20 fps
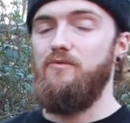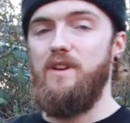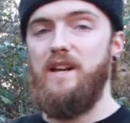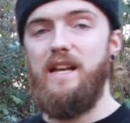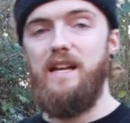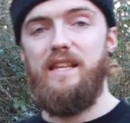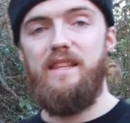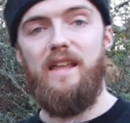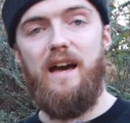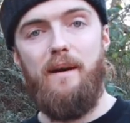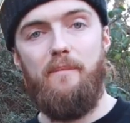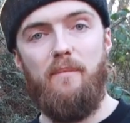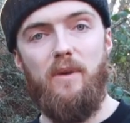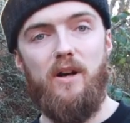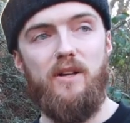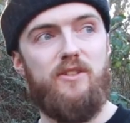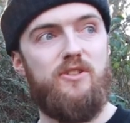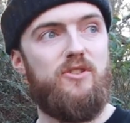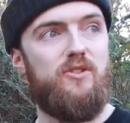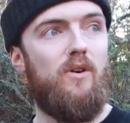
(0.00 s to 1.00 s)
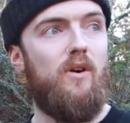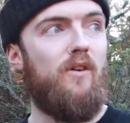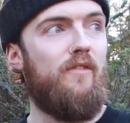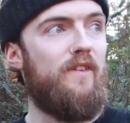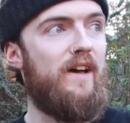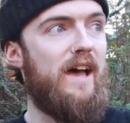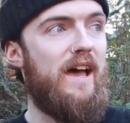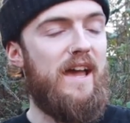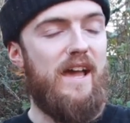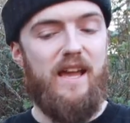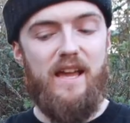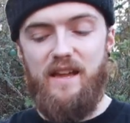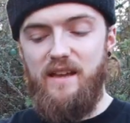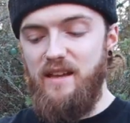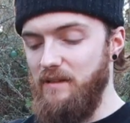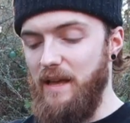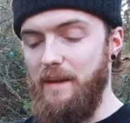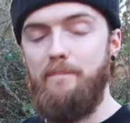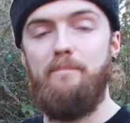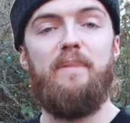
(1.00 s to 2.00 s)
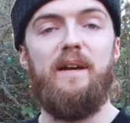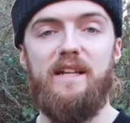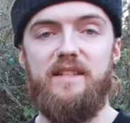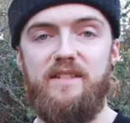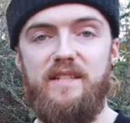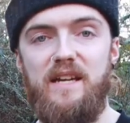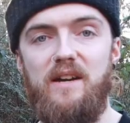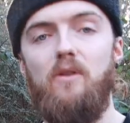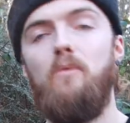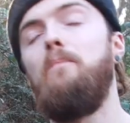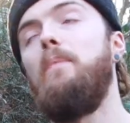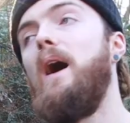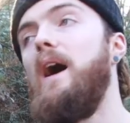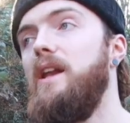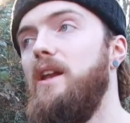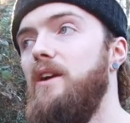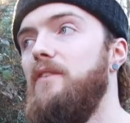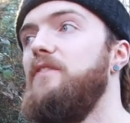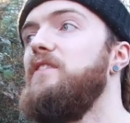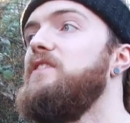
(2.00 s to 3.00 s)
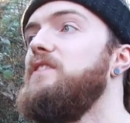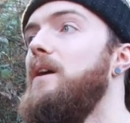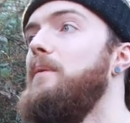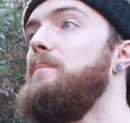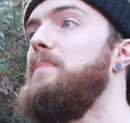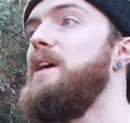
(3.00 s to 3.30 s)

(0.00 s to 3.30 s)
really that much of a big deal. But I know for some